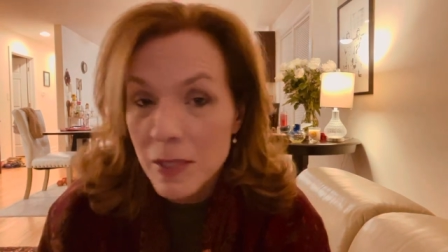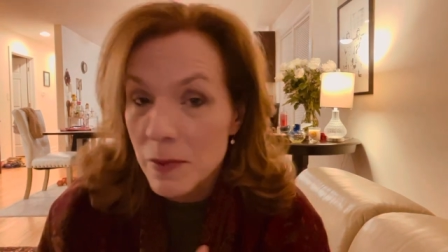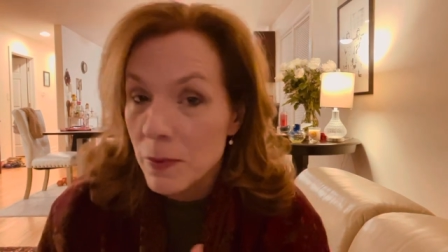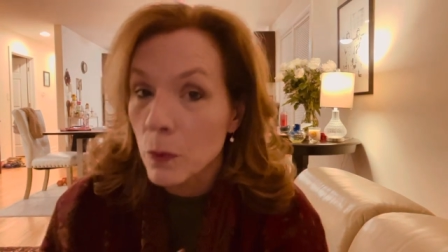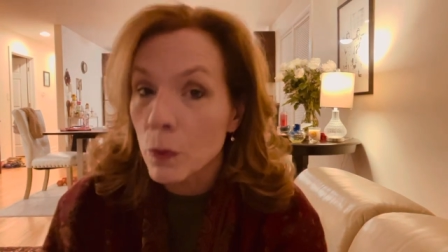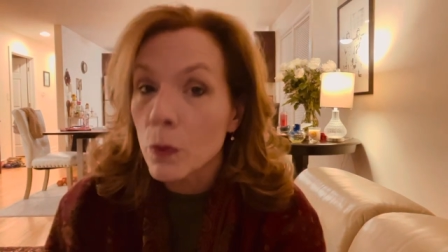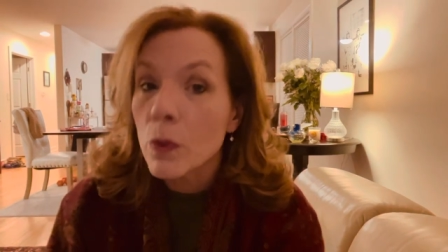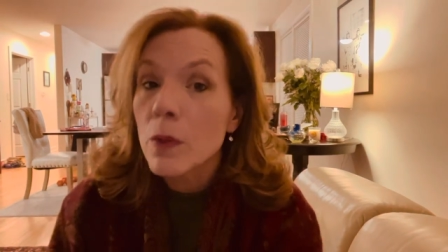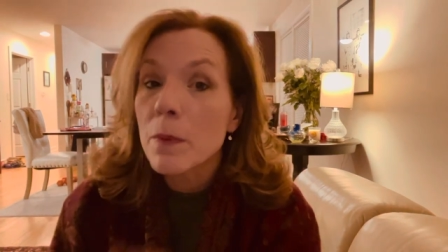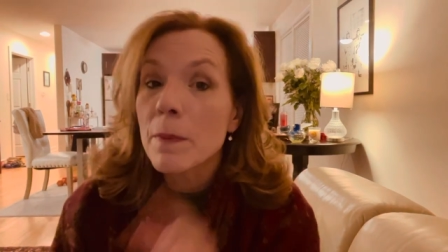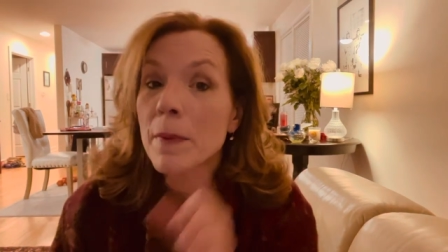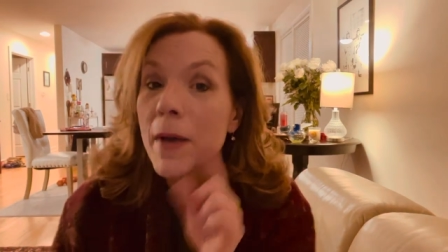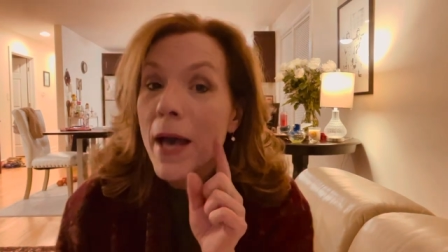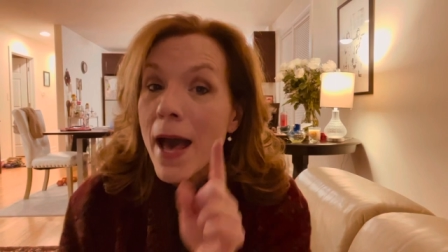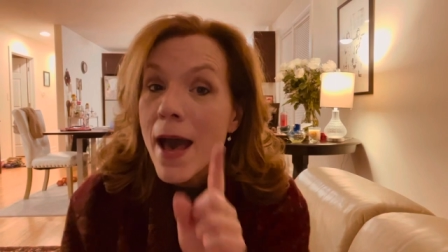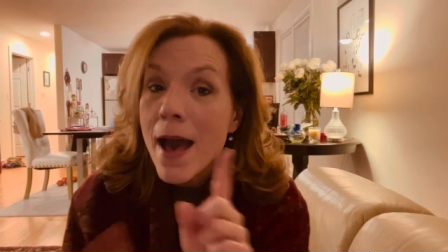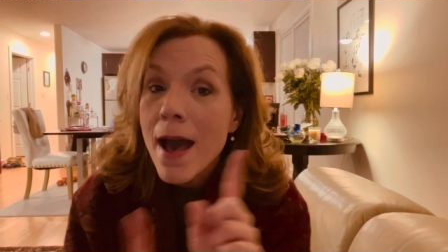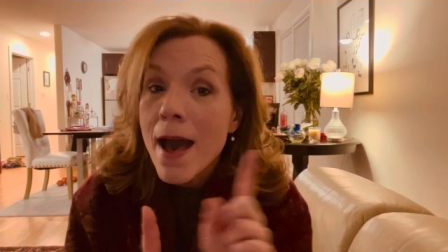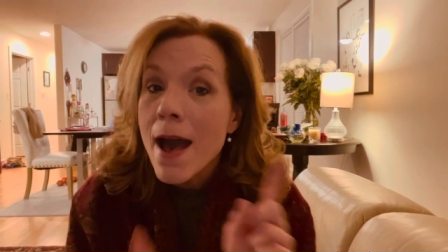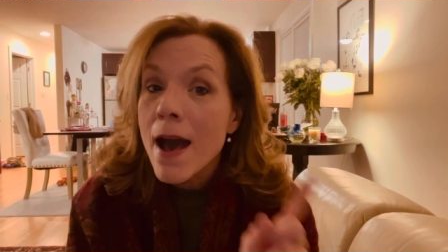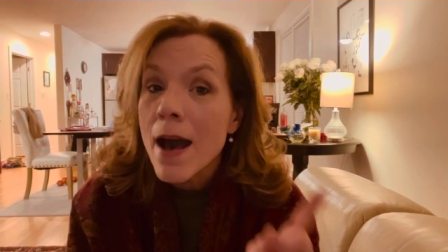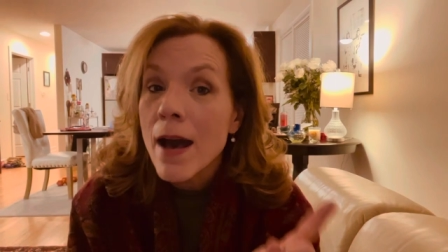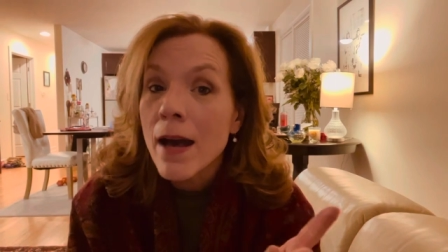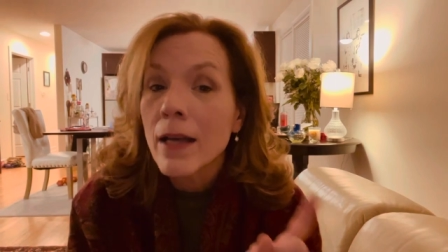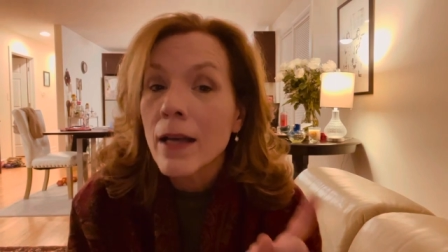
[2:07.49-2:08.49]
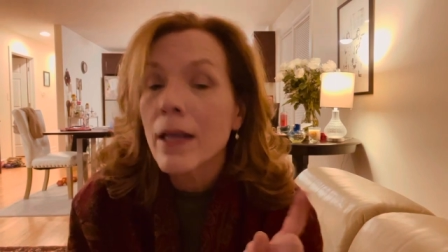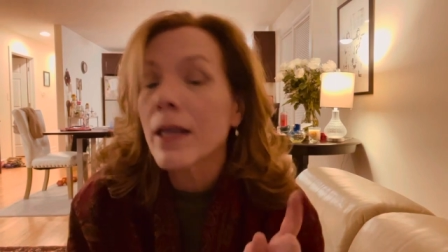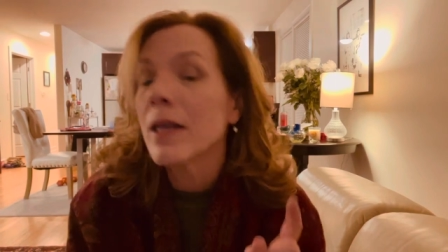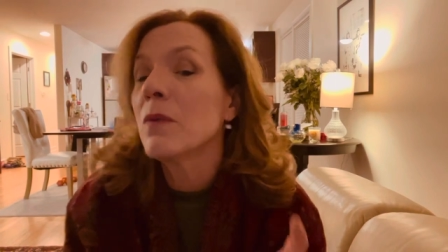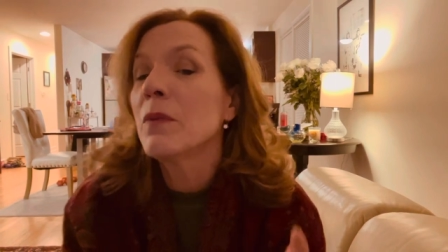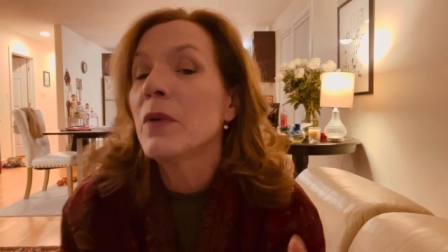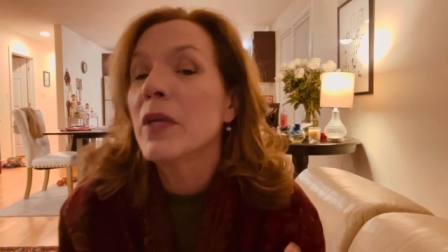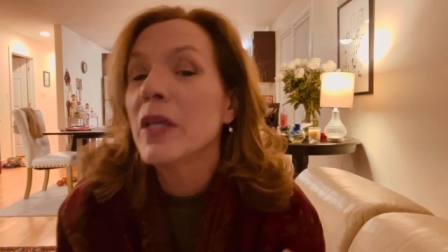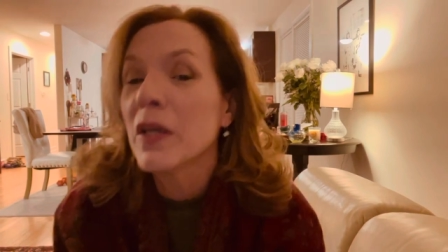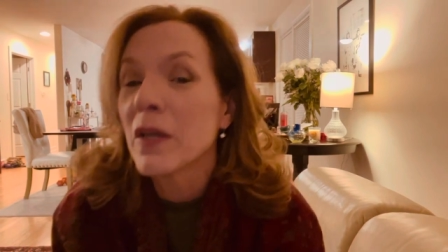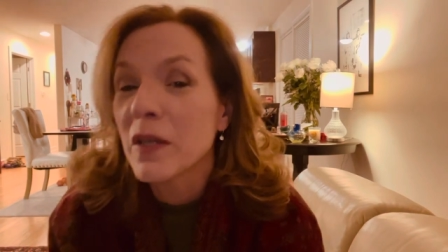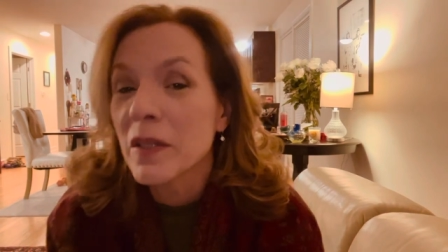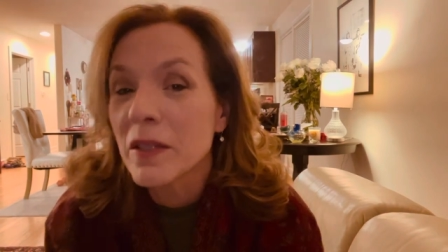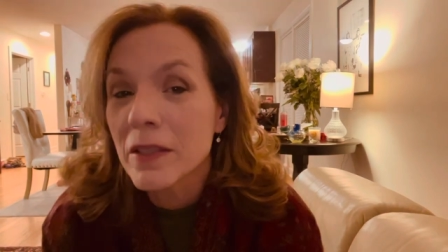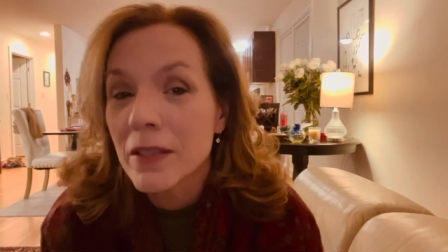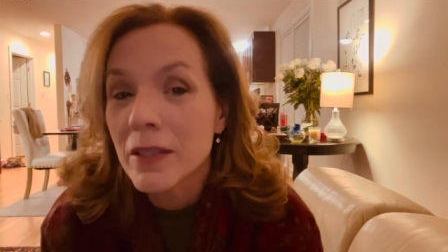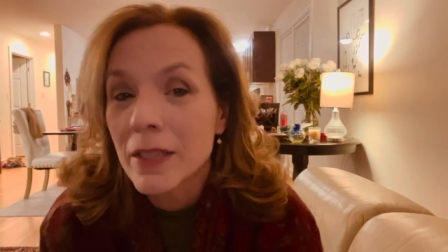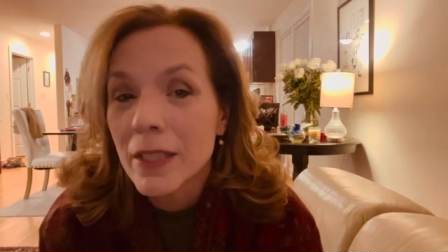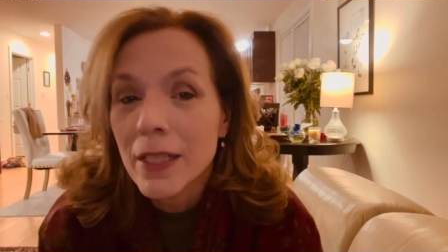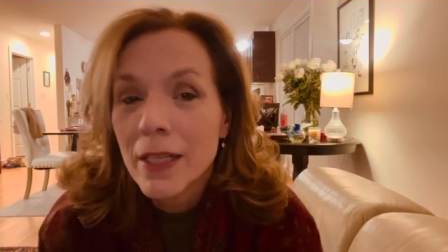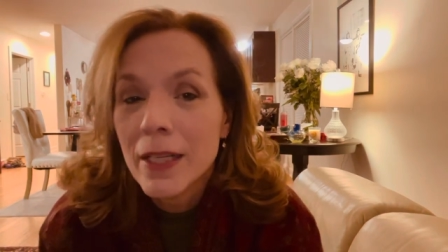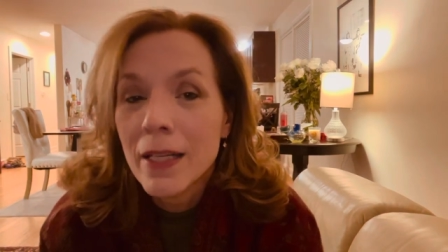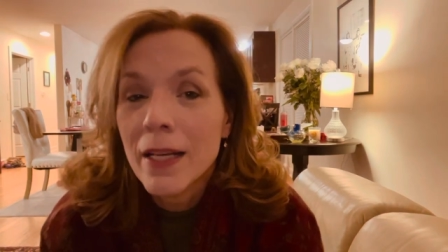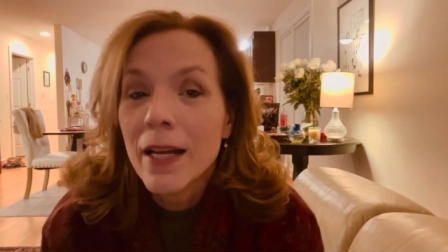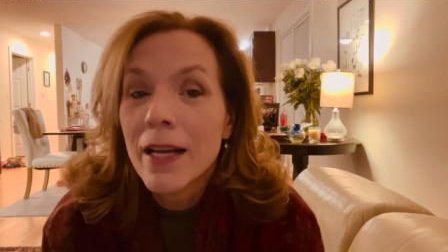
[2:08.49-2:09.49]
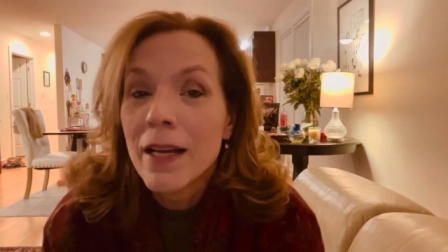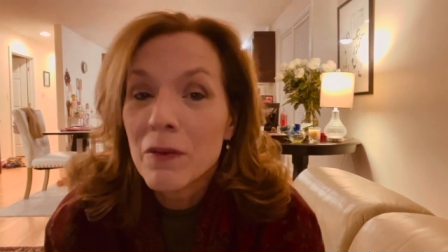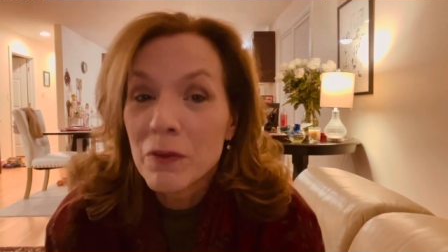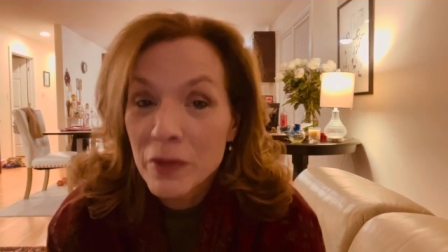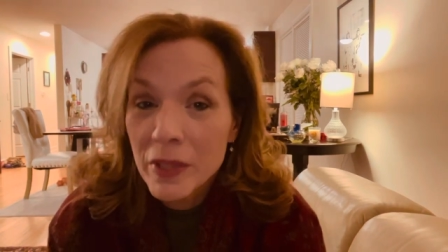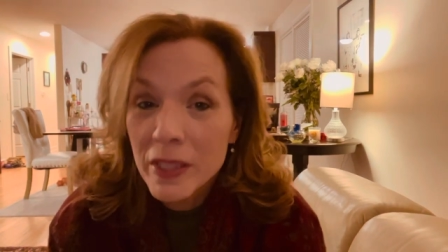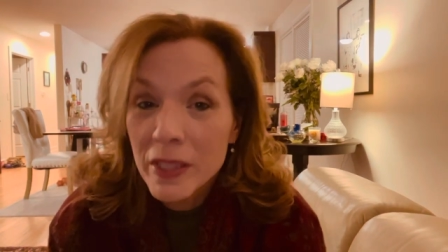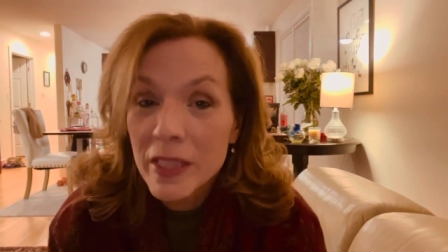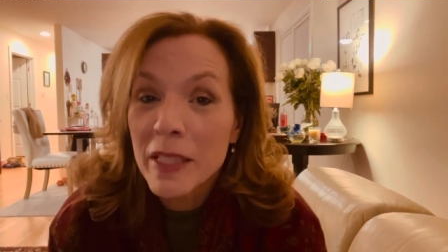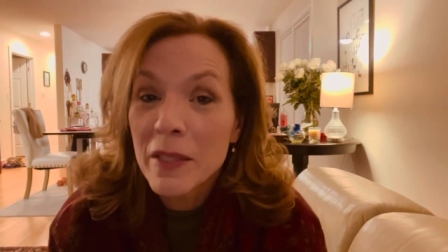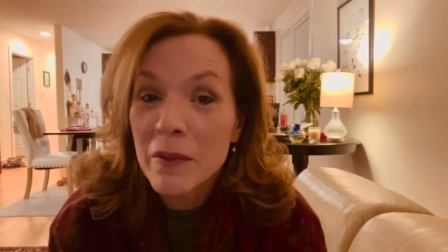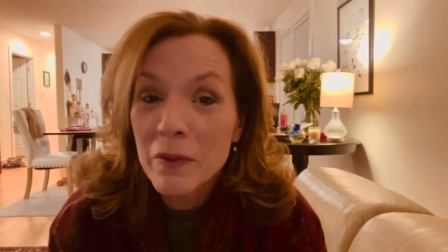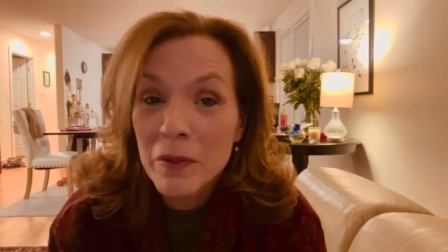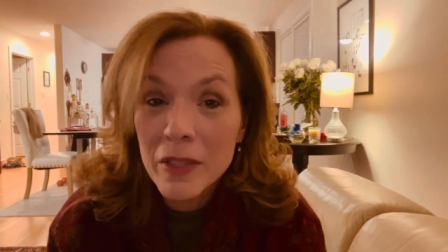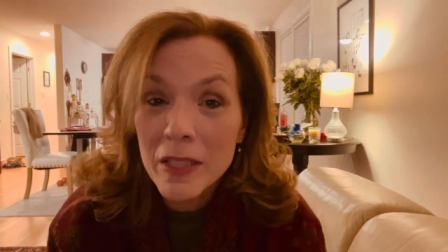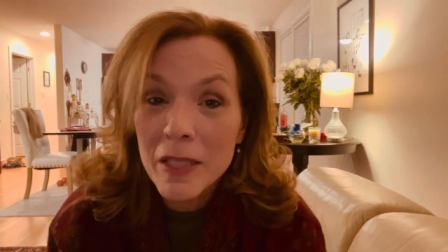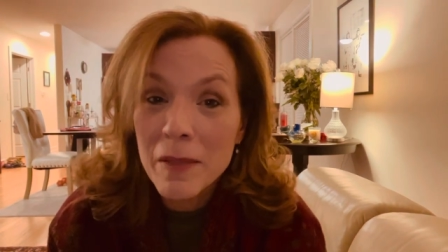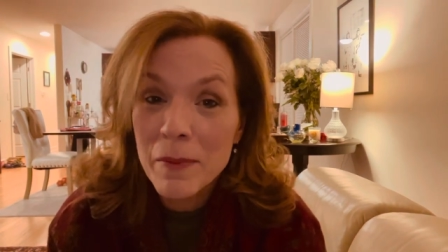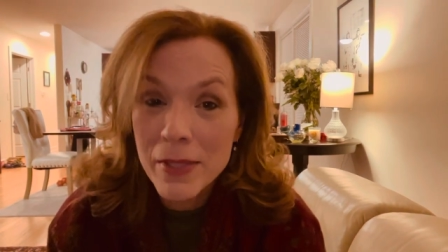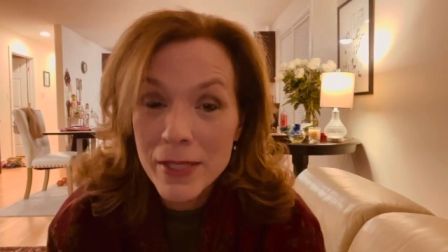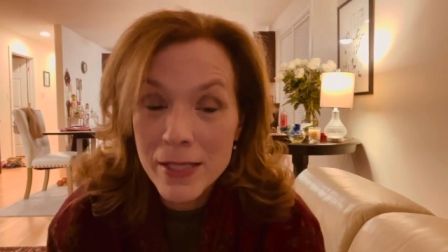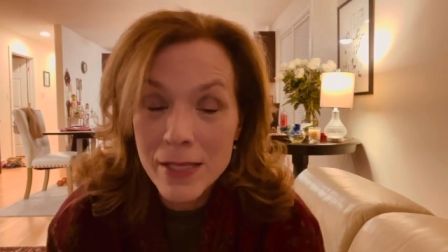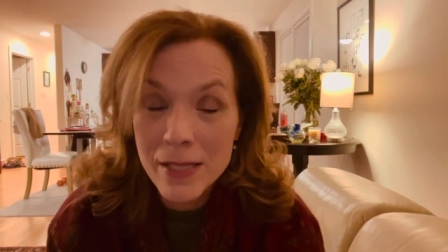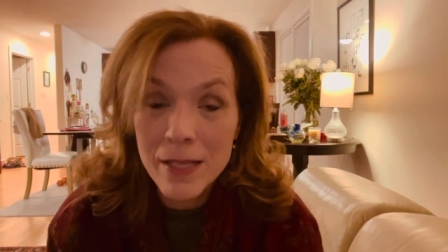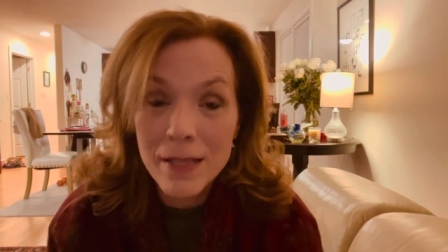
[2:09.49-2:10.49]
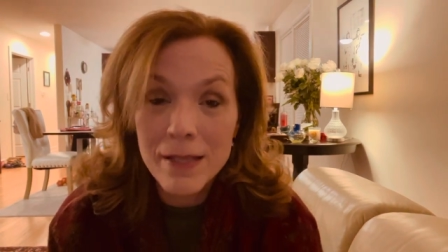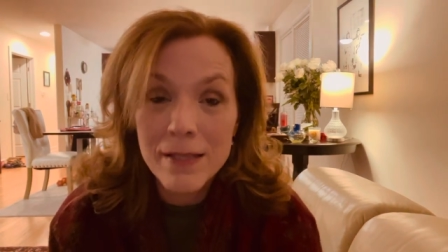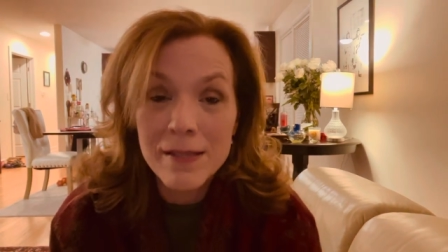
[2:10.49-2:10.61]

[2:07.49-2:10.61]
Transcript: but we're back and we are really, really busy.